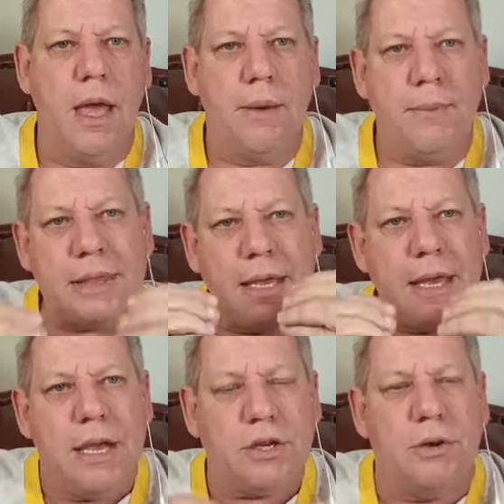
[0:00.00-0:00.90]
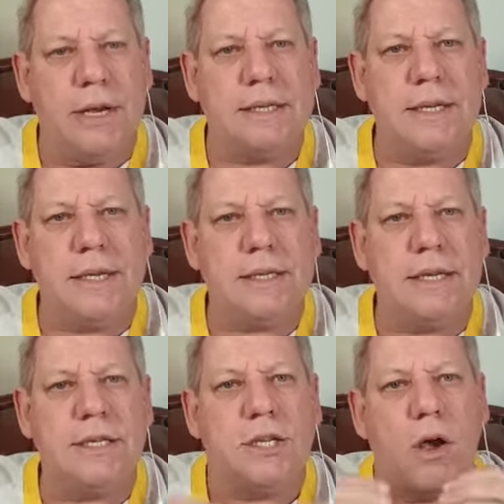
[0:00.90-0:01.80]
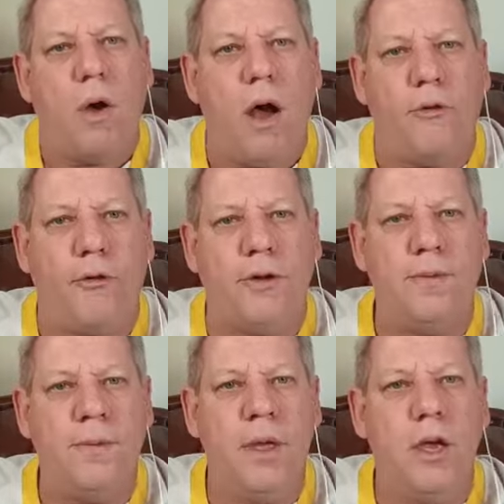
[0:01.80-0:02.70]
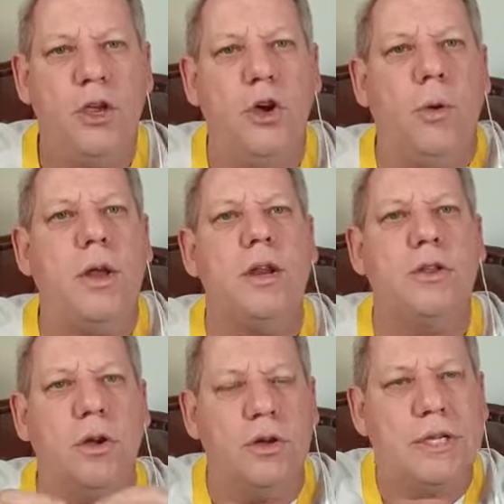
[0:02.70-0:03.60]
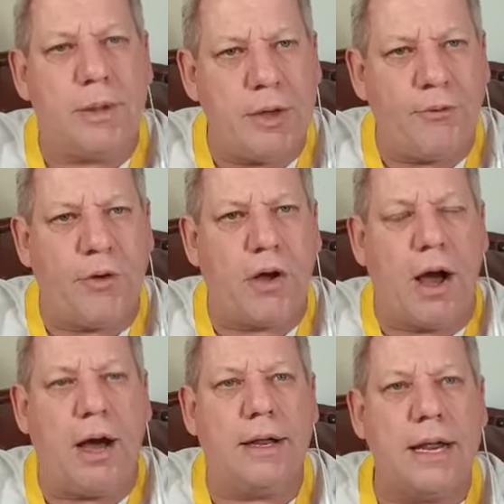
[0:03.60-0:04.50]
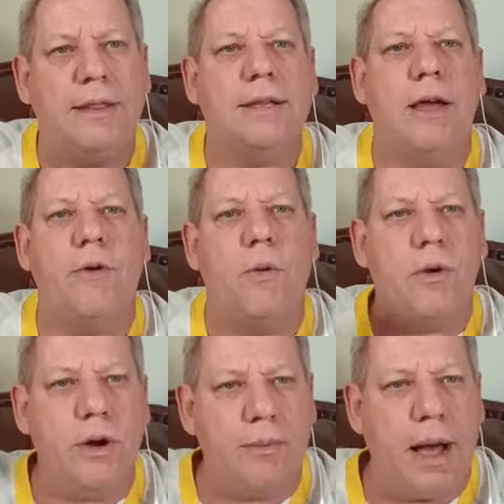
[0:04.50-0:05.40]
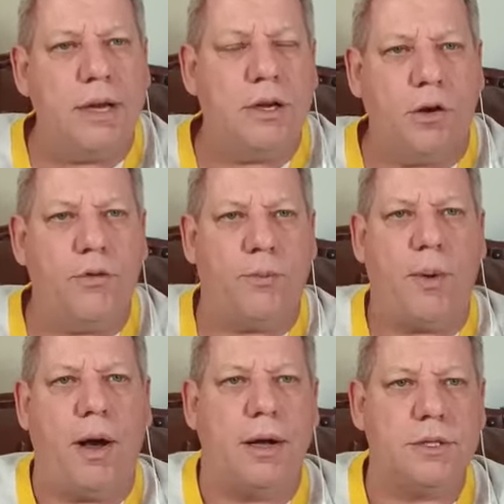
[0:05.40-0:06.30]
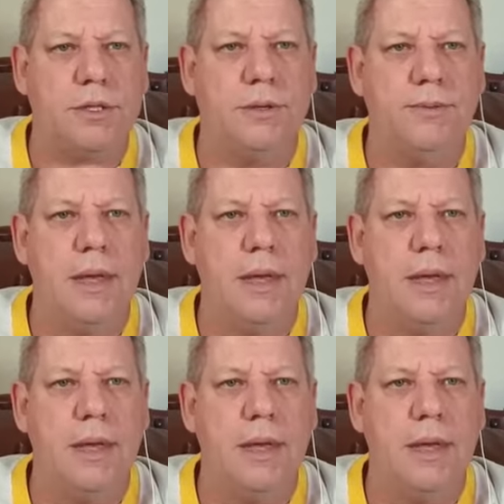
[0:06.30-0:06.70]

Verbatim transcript: But the issue is this is so often you want to do something for God and the devil will remind you of your past.